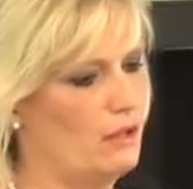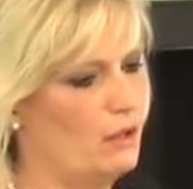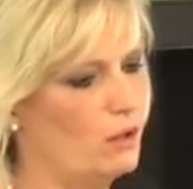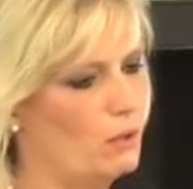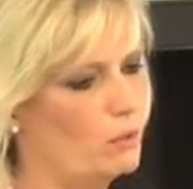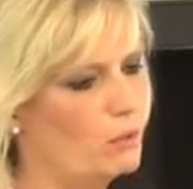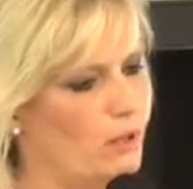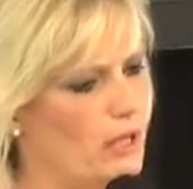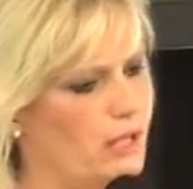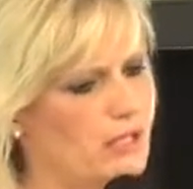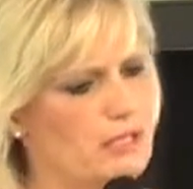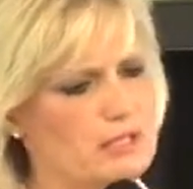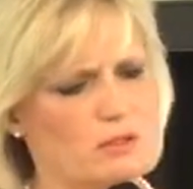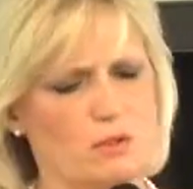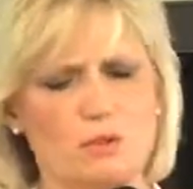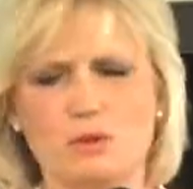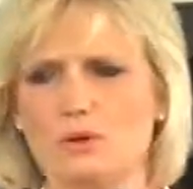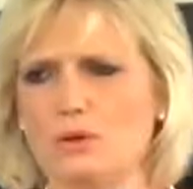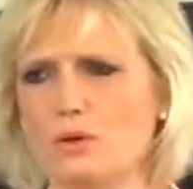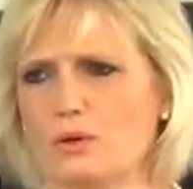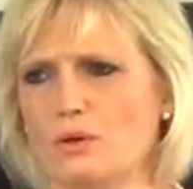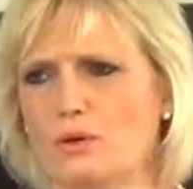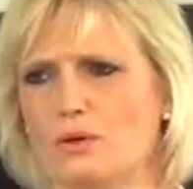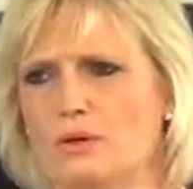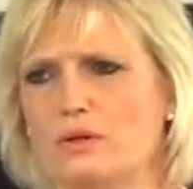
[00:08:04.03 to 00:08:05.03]
we
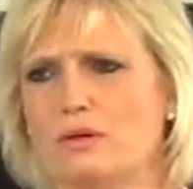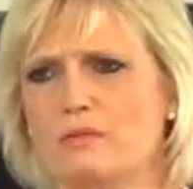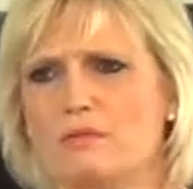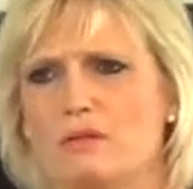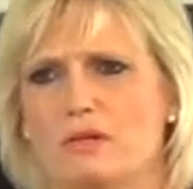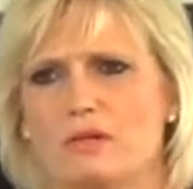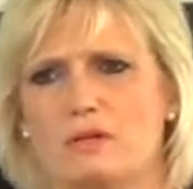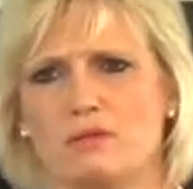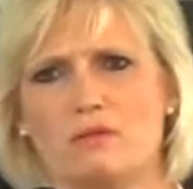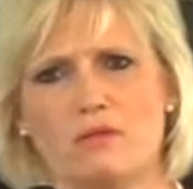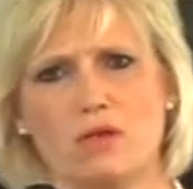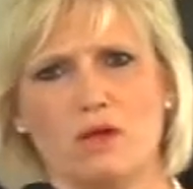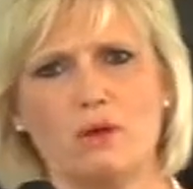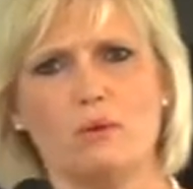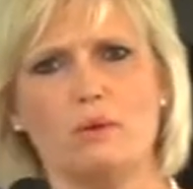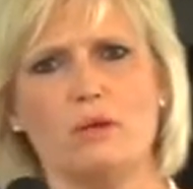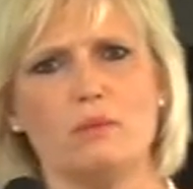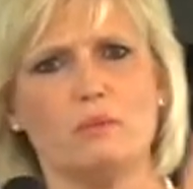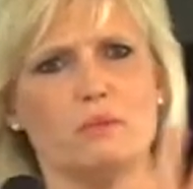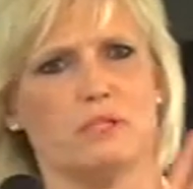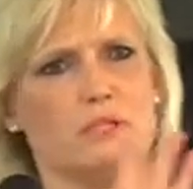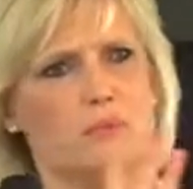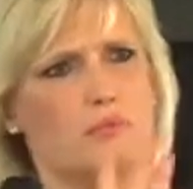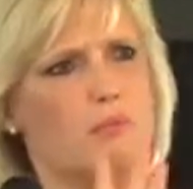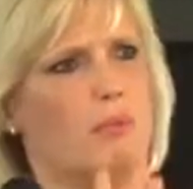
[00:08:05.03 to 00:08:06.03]
saw that although it
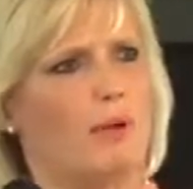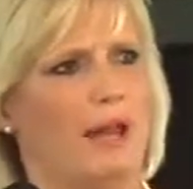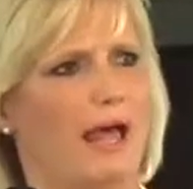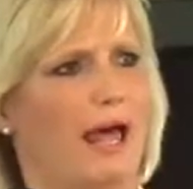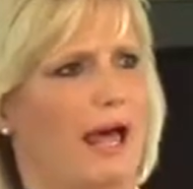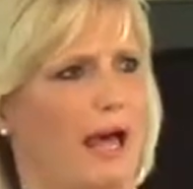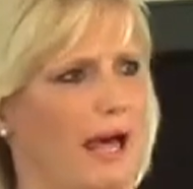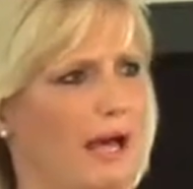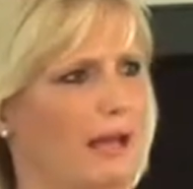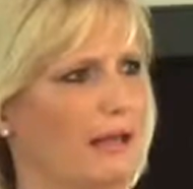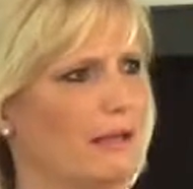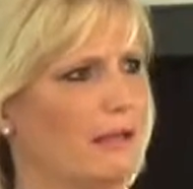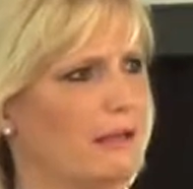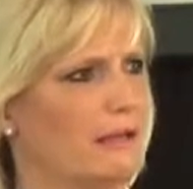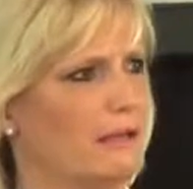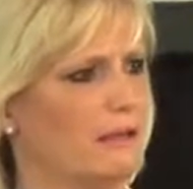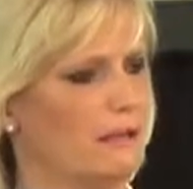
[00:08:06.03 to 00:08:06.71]
was black,